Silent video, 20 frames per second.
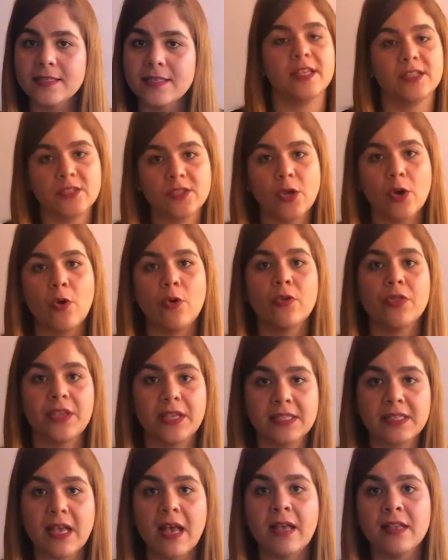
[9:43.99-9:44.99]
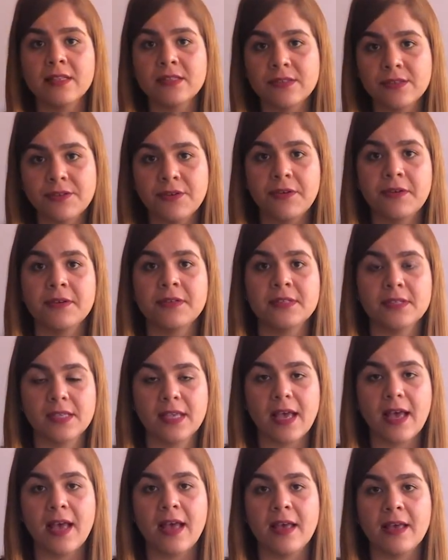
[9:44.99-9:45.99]
So these answers,
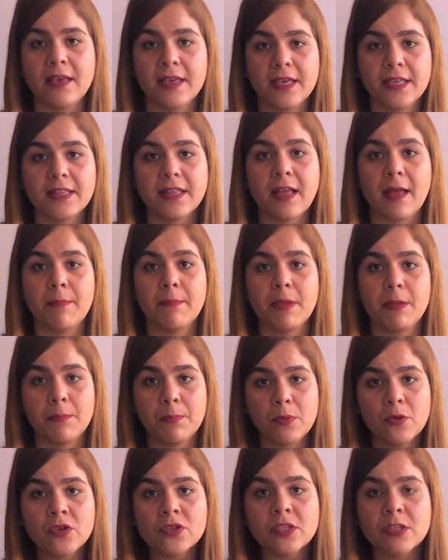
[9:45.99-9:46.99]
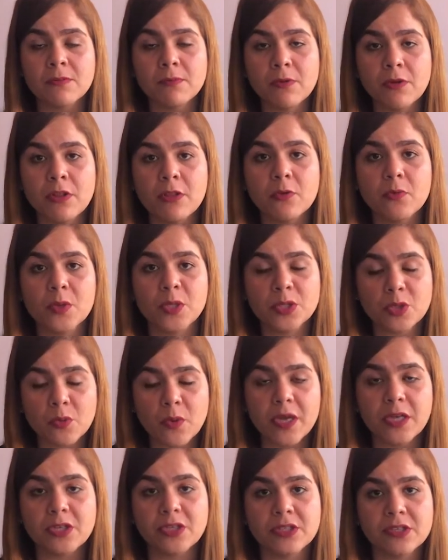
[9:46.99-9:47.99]
yeah, it can be possible with
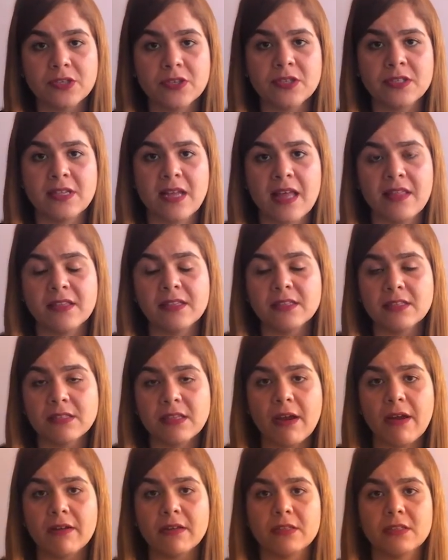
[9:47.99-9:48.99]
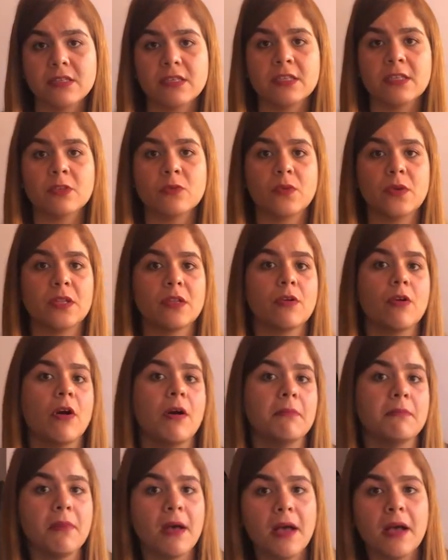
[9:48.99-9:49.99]
questions that is started with how
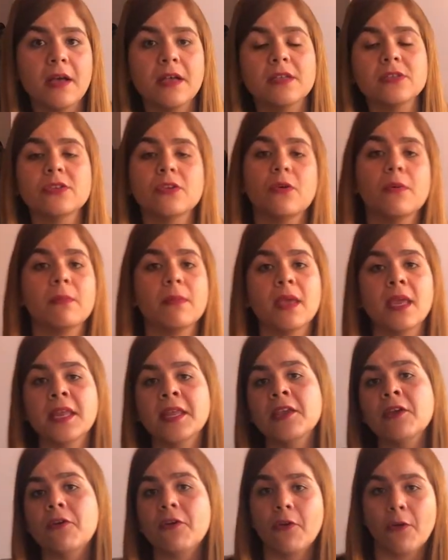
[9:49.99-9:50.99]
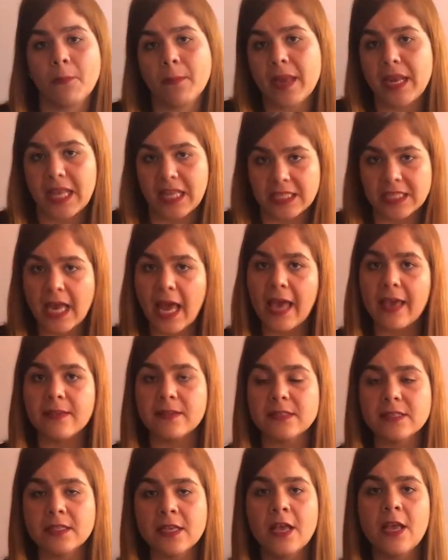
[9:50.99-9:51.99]
much, how many, or how many
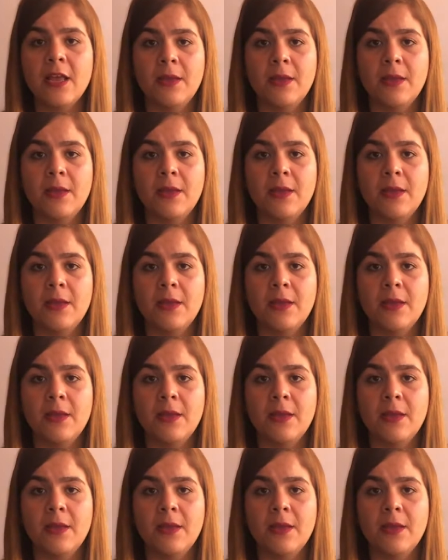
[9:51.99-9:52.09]
times.